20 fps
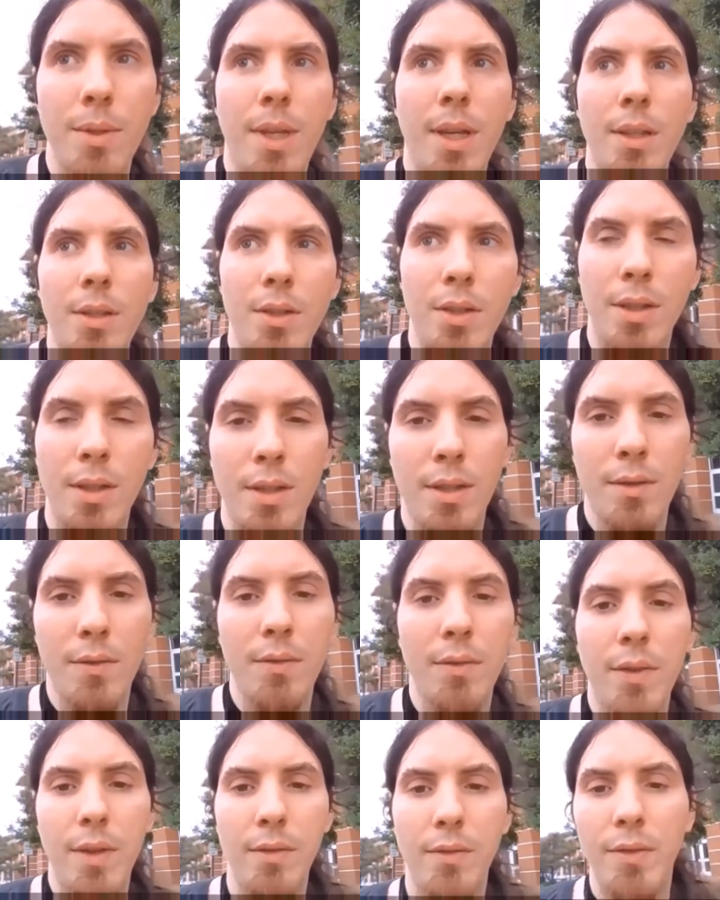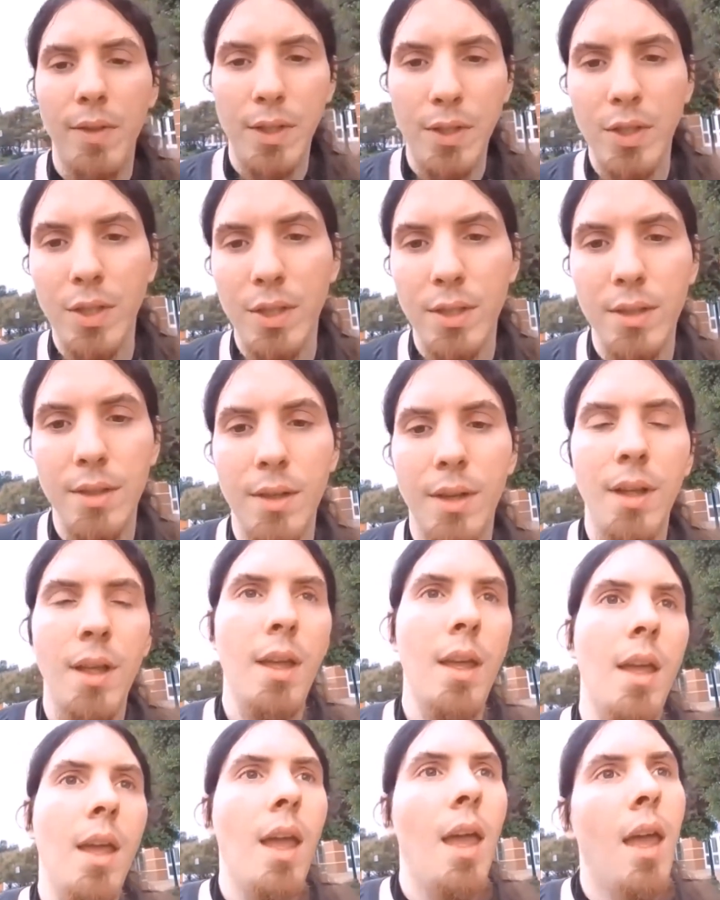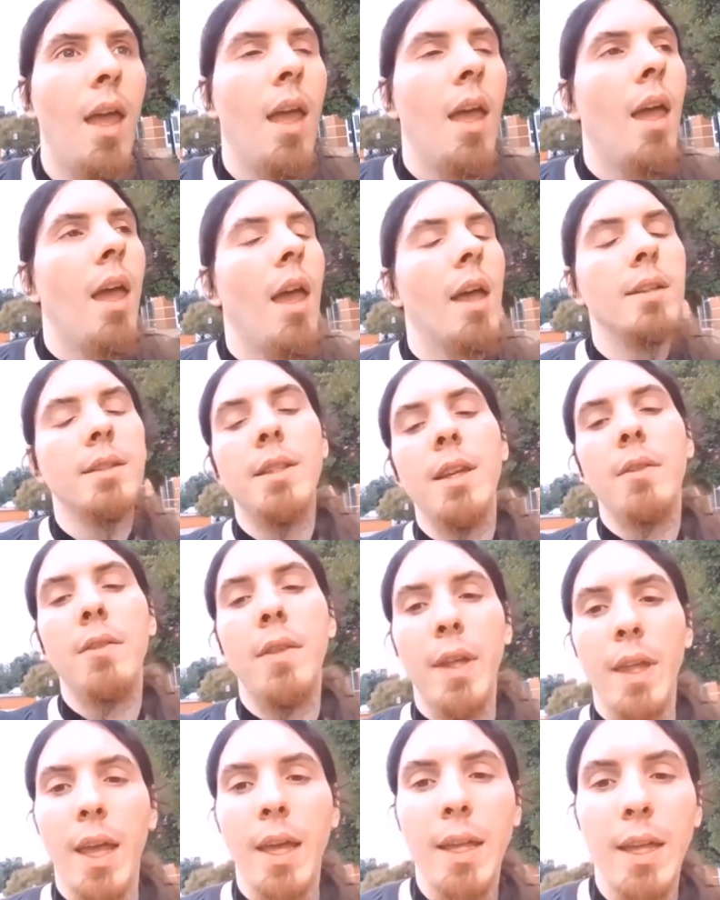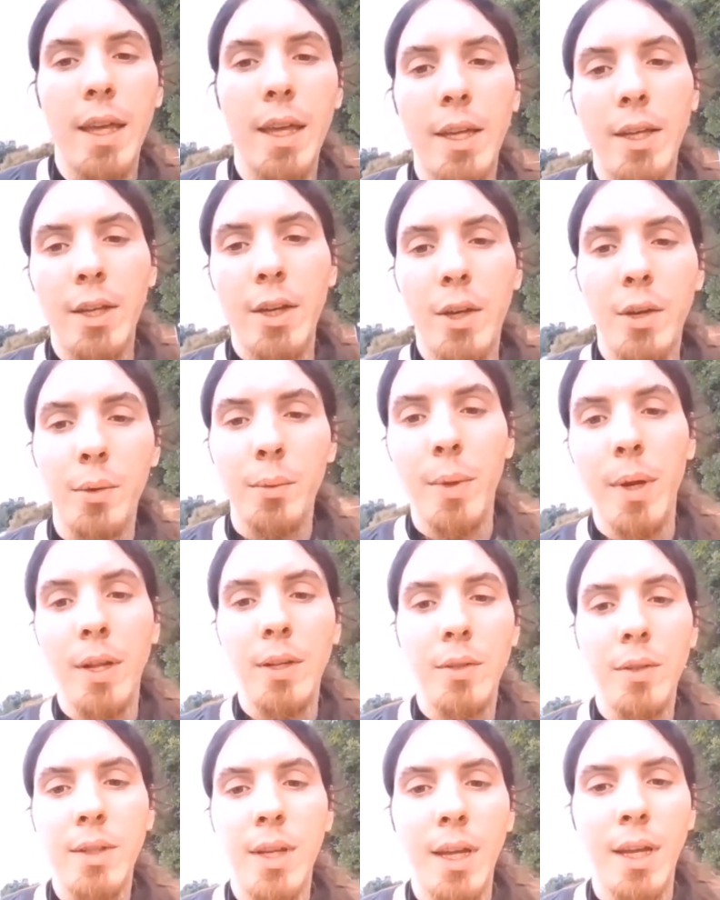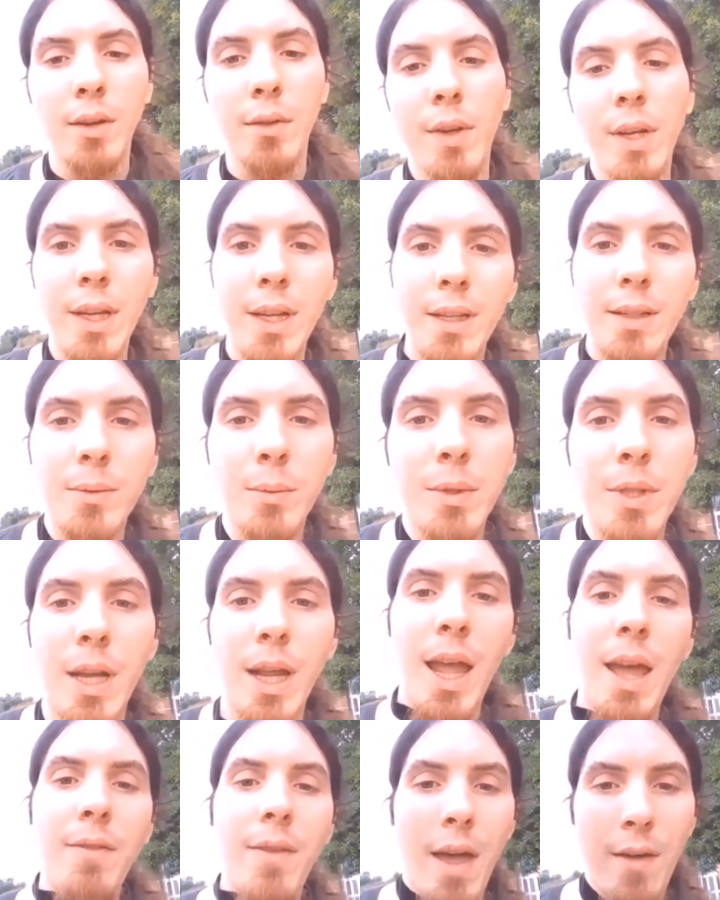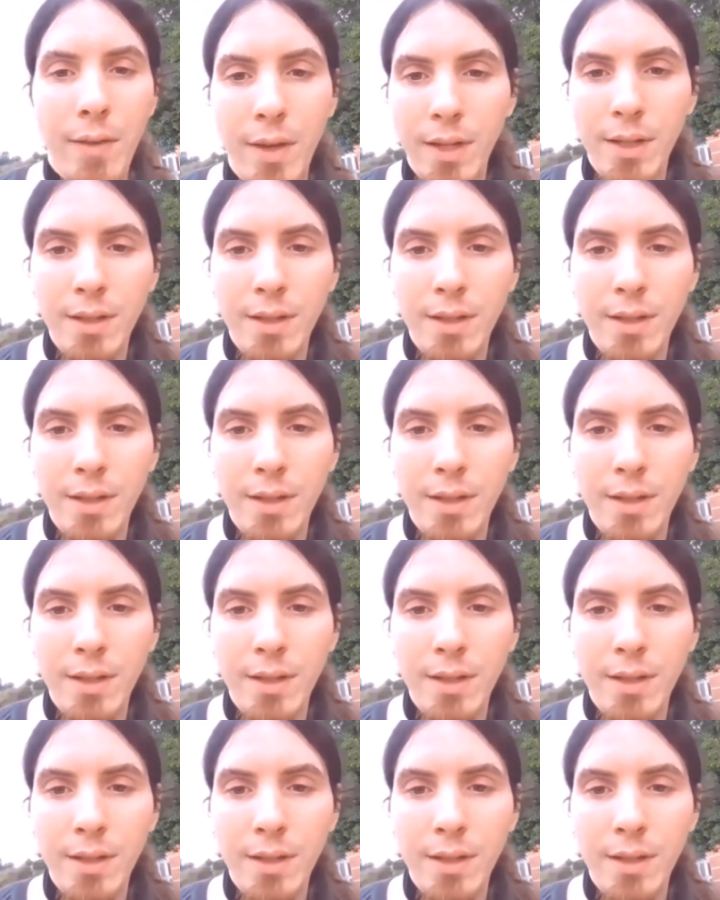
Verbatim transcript: It was actually the, vision and stuff like I get, you know, when I do psychic readings, which I have